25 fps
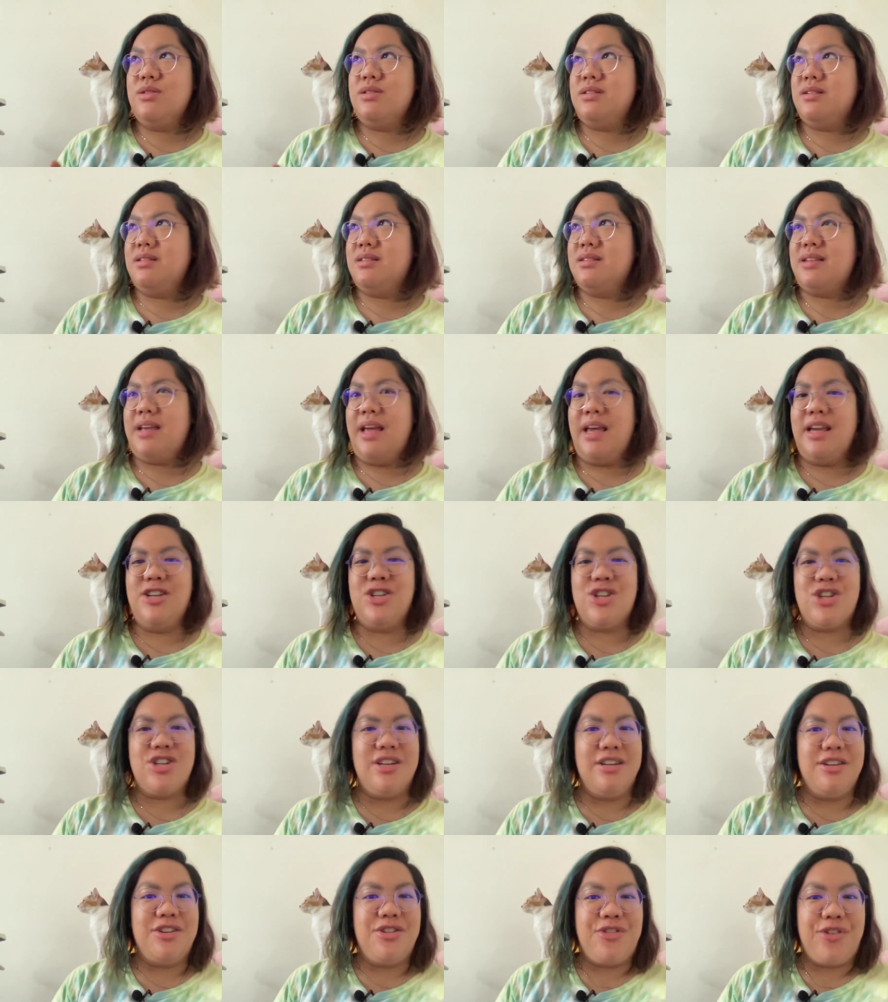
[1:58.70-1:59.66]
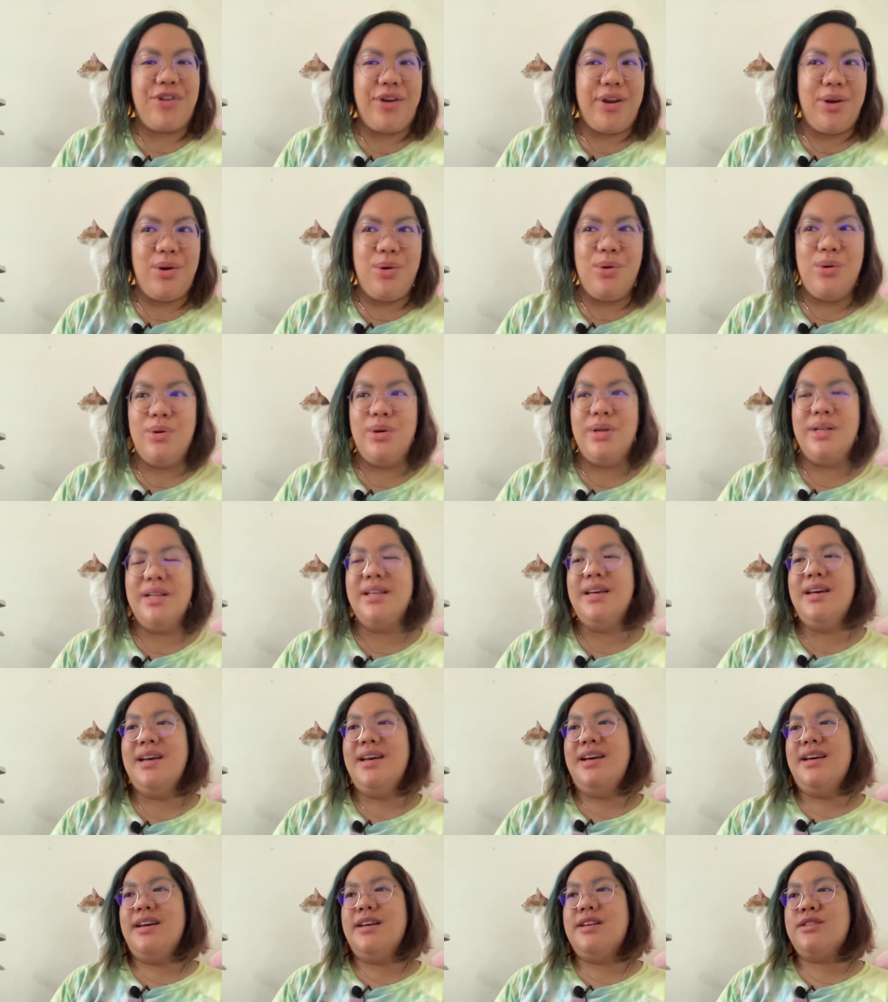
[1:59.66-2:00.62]
this Haitian Creole.
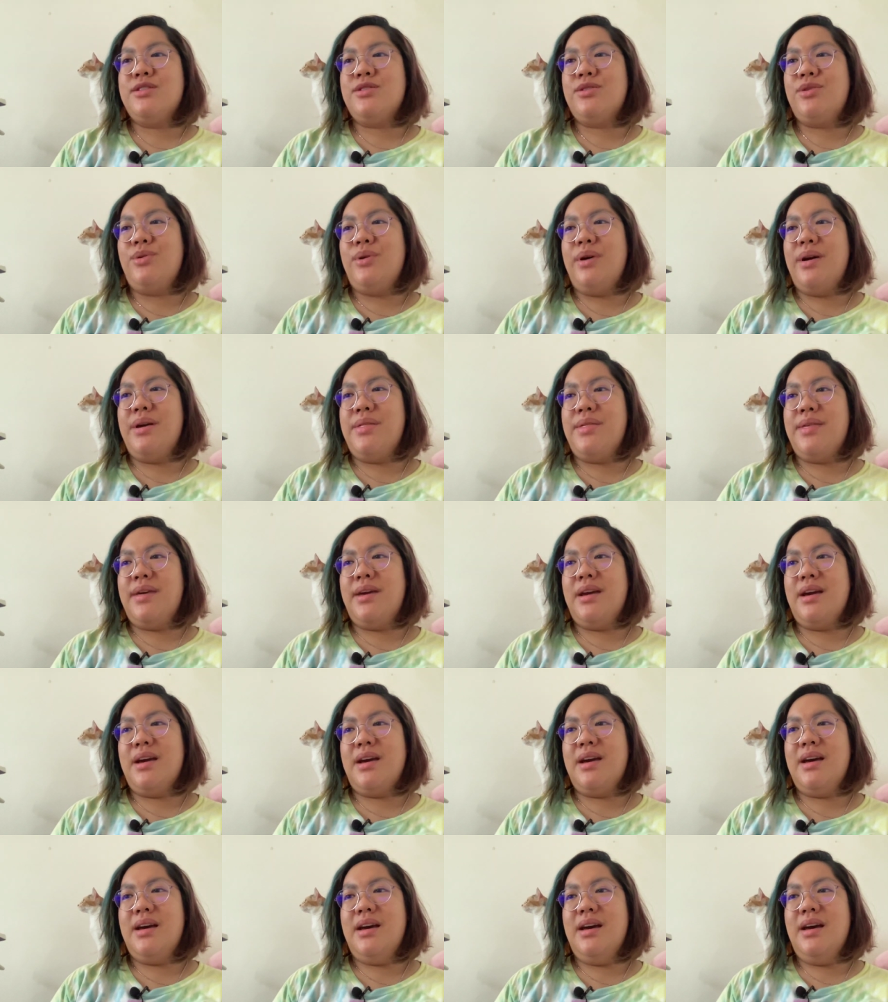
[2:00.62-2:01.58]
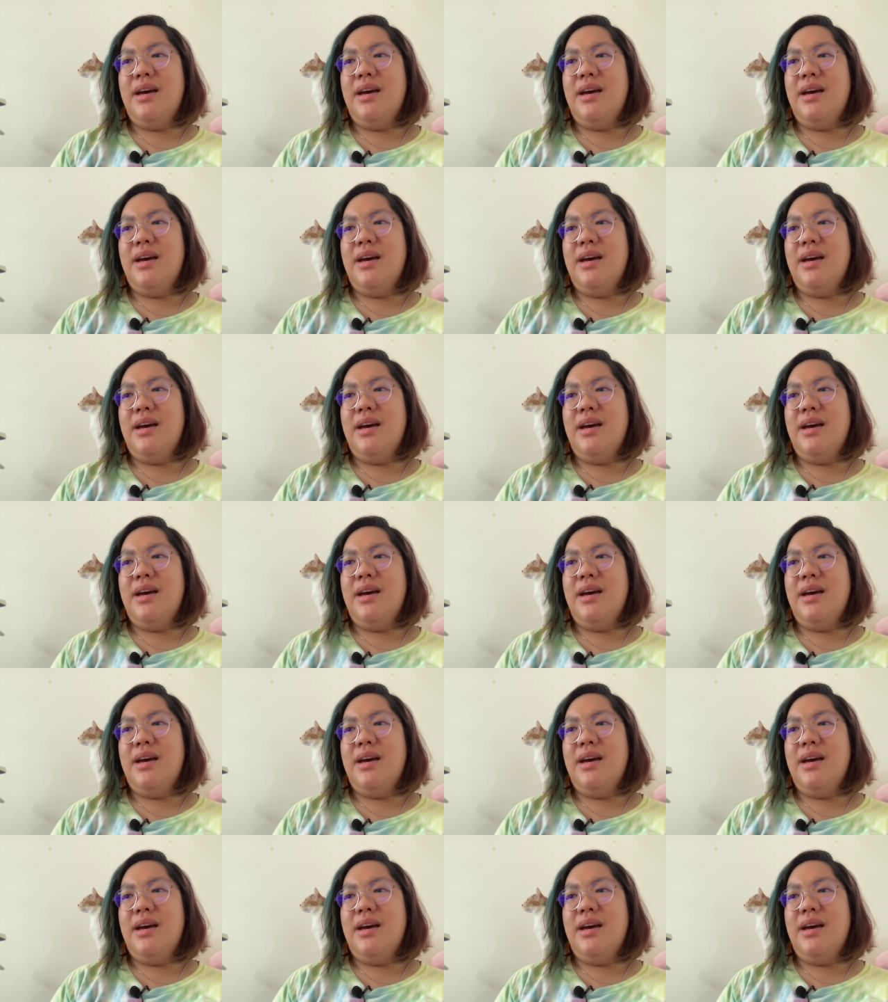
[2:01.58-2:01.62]
So I think